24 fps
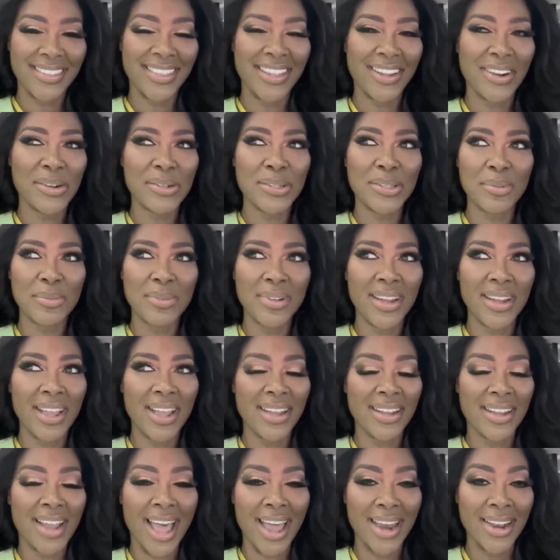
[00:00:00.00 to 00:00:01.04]
There are
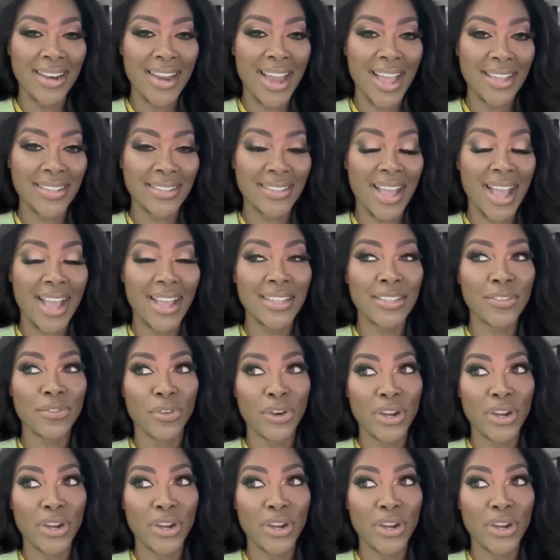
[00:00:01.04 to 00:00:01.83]
a lot of nice guys.